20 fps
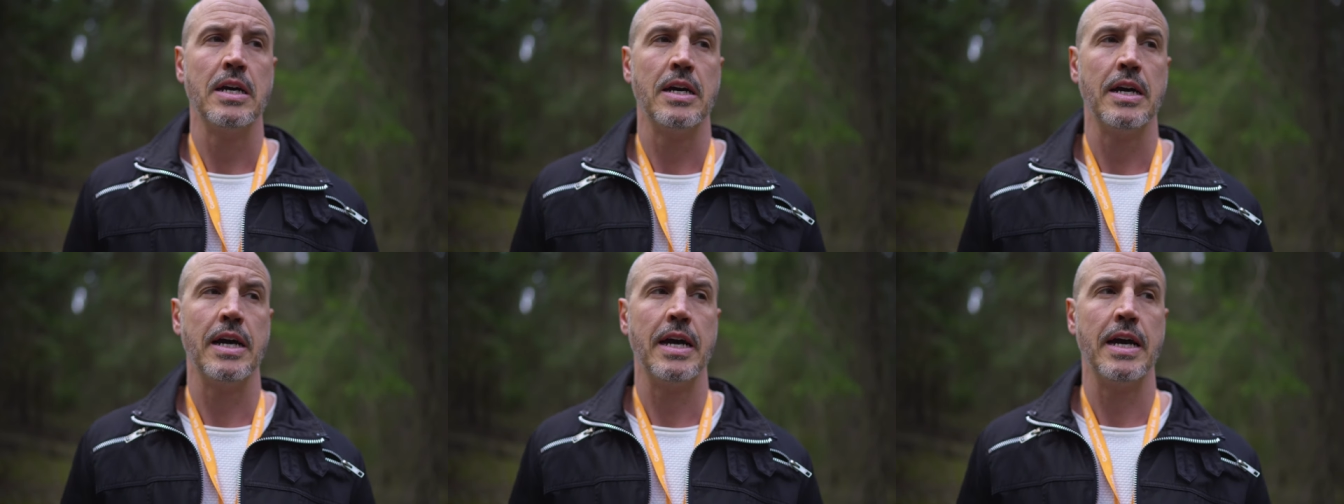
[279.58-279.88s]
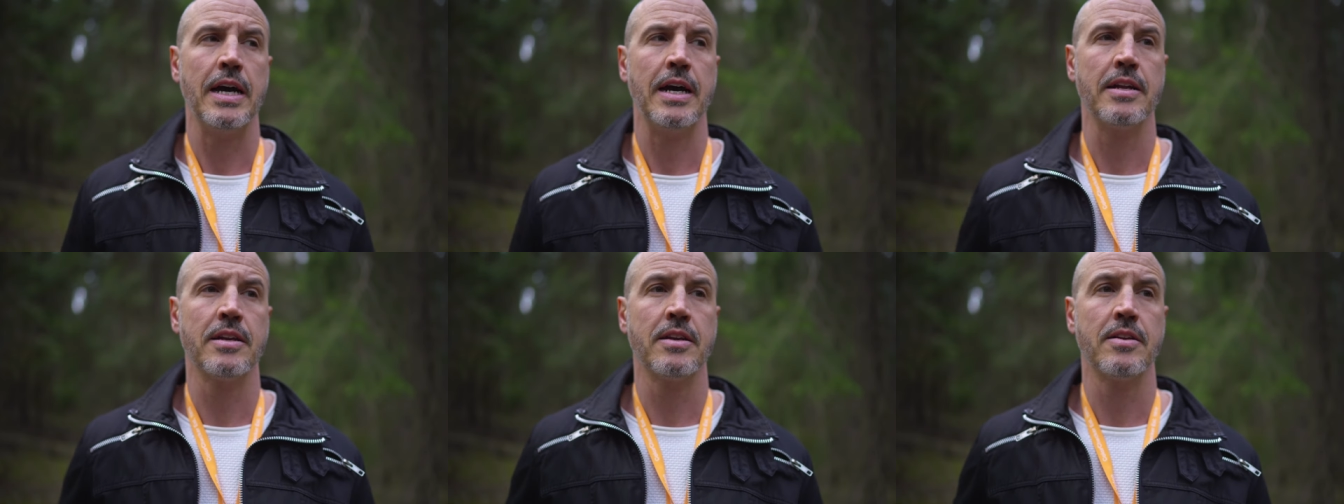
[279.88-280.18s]

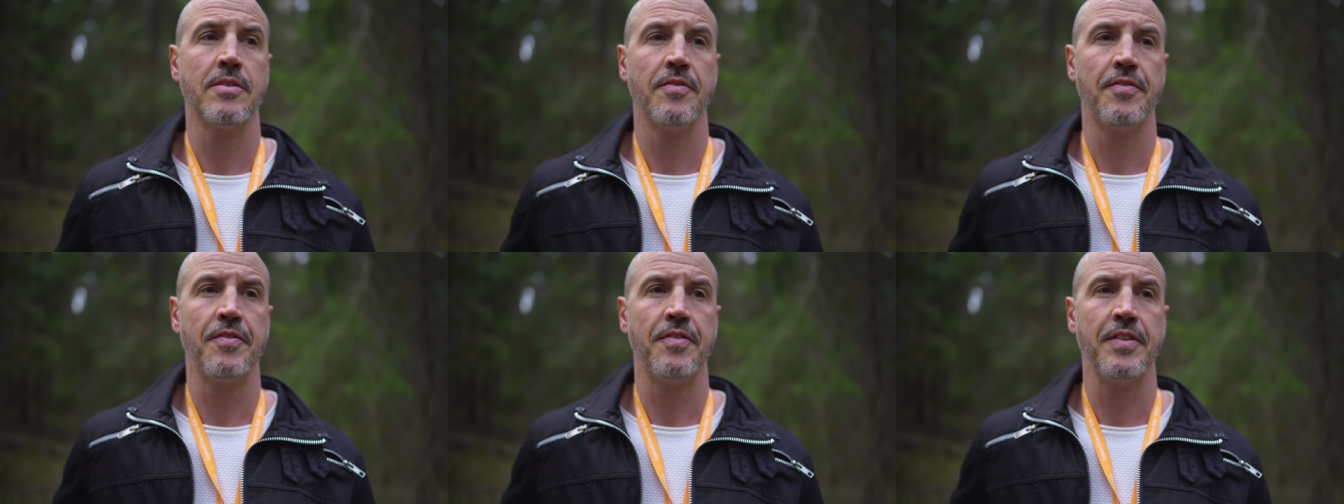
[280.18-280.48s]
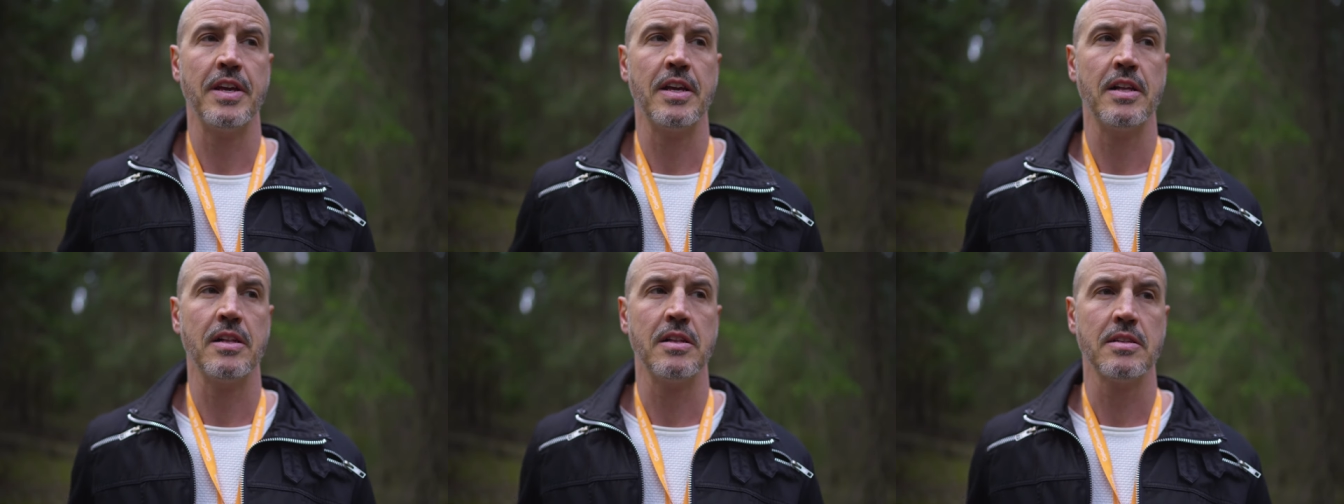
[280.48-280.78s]
and
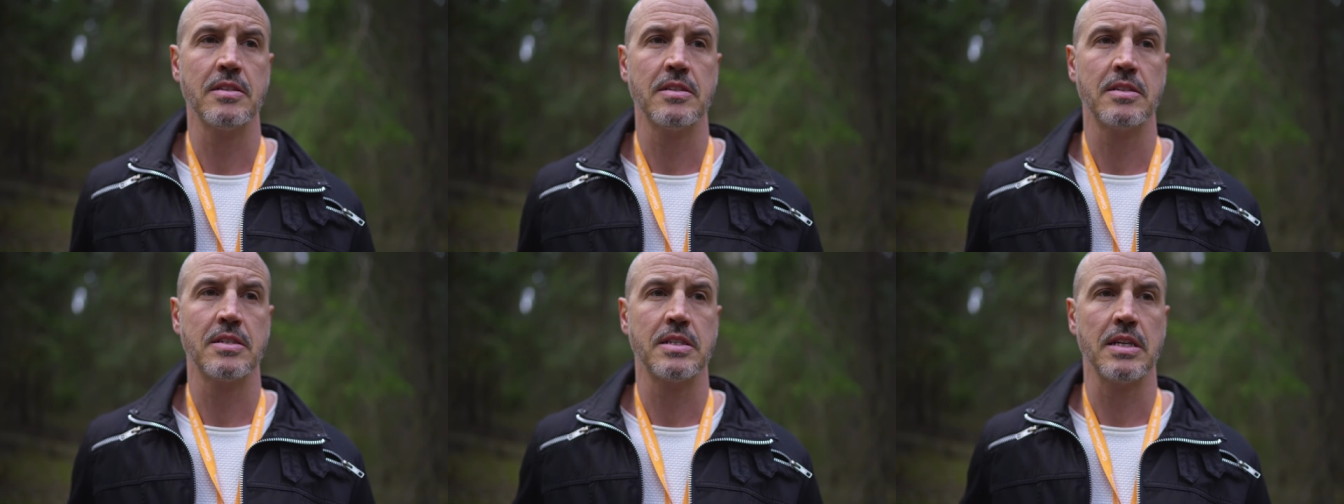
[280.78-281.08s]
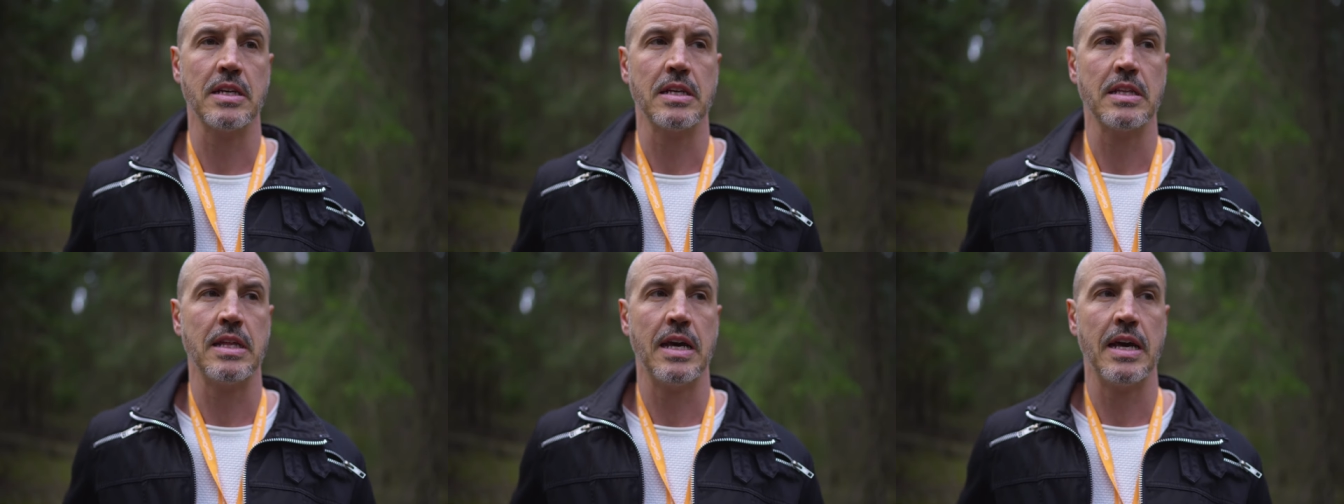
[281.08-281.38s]
feels
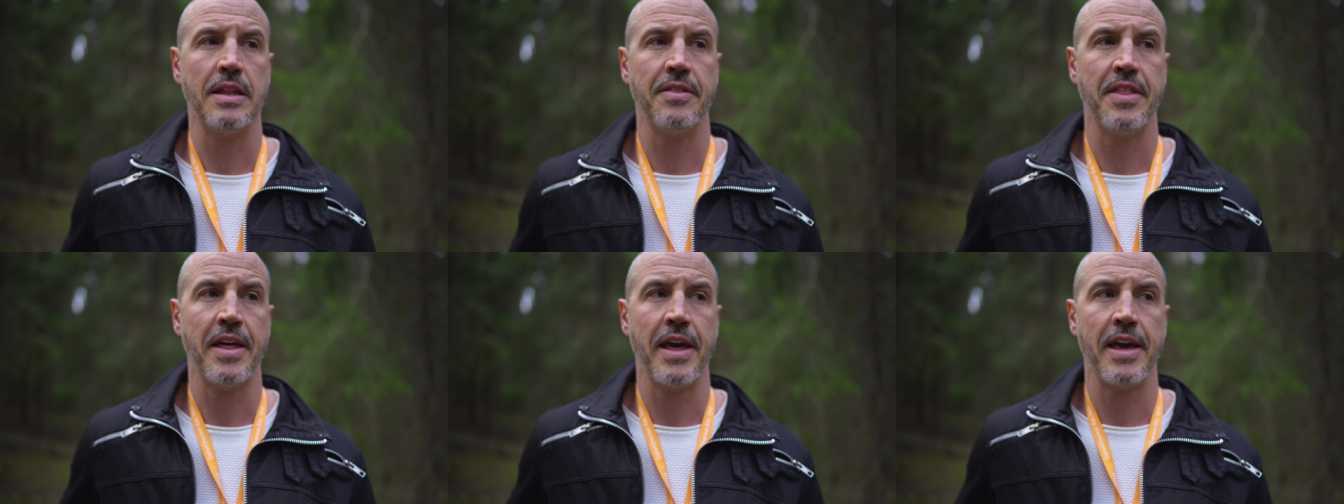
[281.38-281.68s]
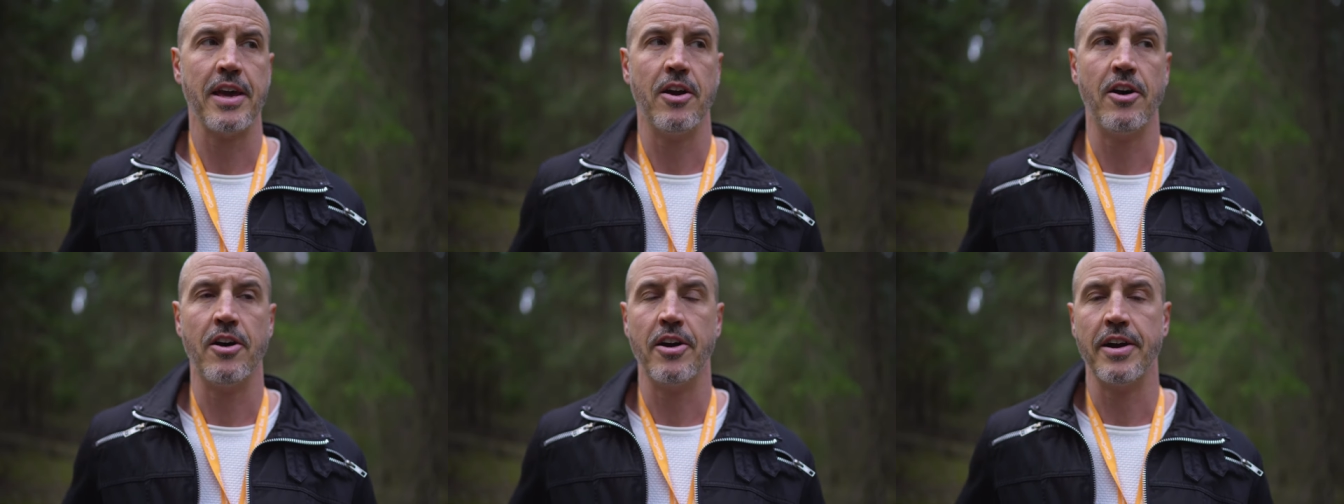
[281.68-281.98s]
that
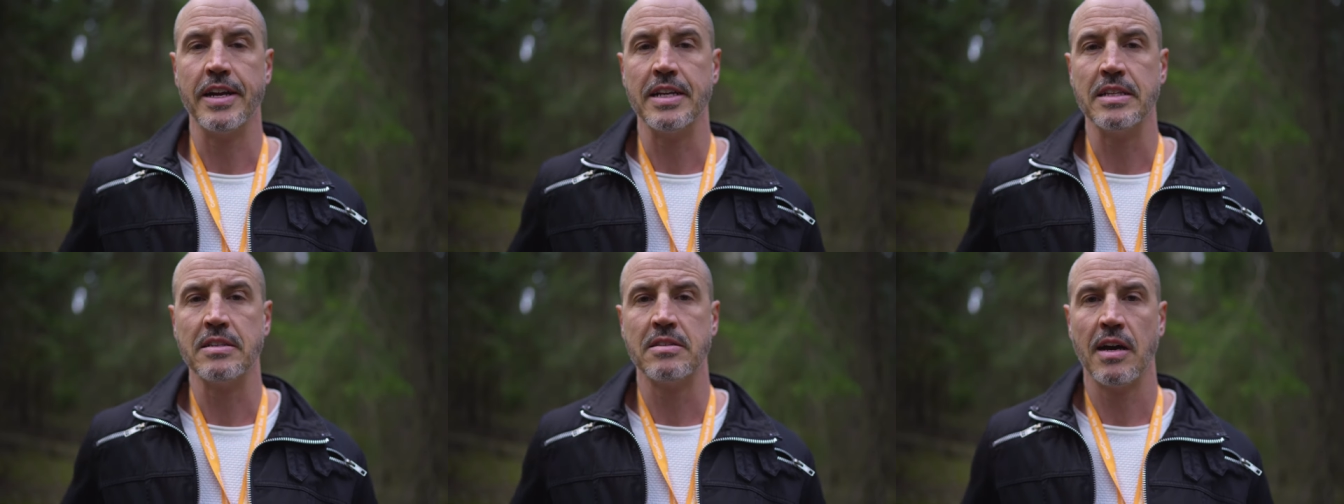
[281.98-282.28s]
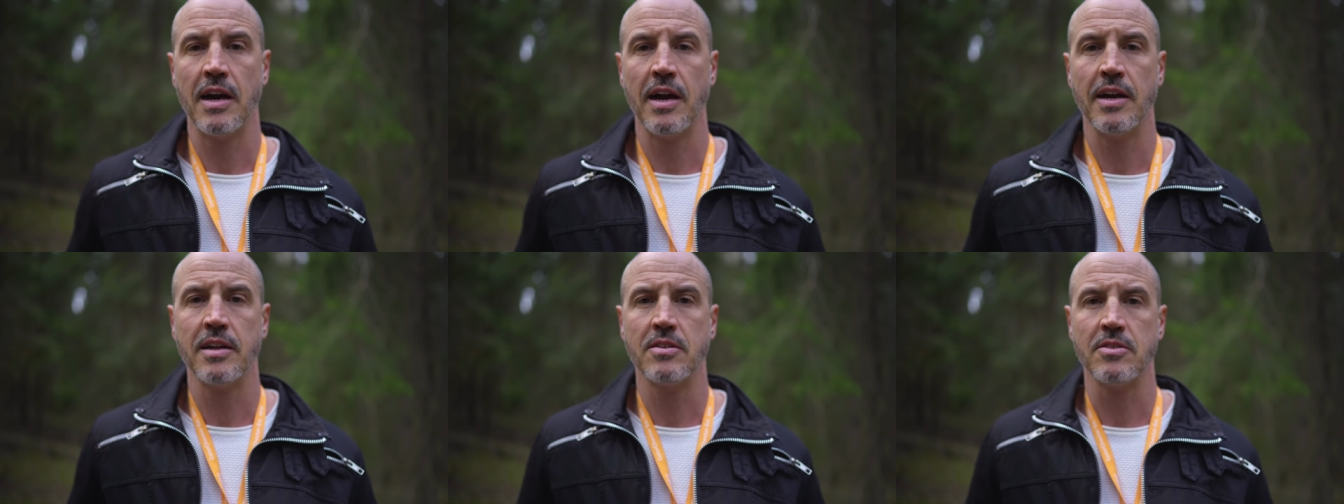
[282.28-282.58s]
they are
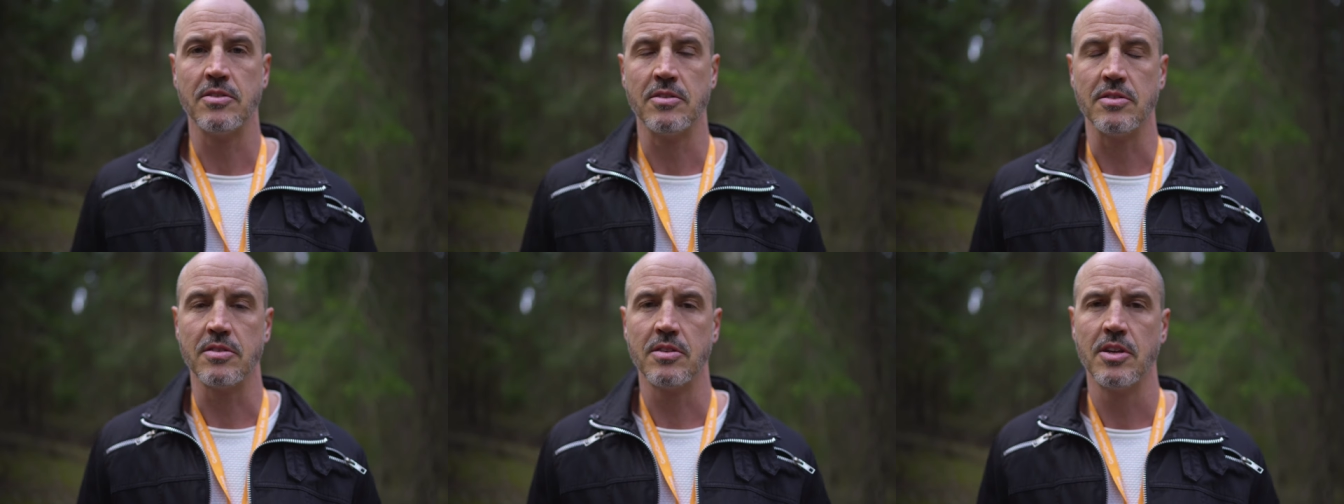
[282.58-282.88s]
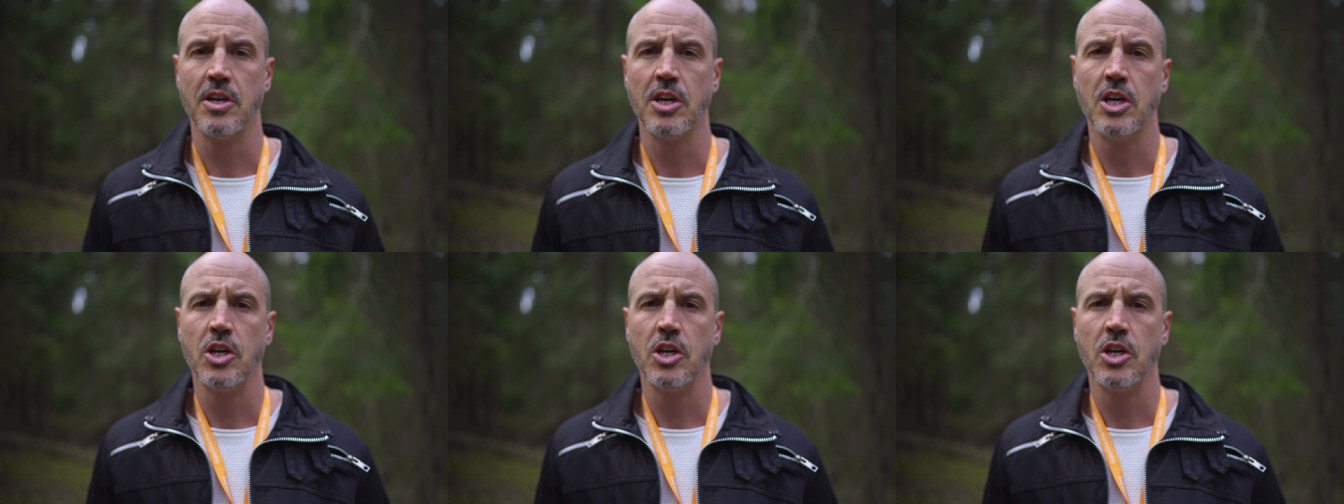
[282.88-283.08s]
entitled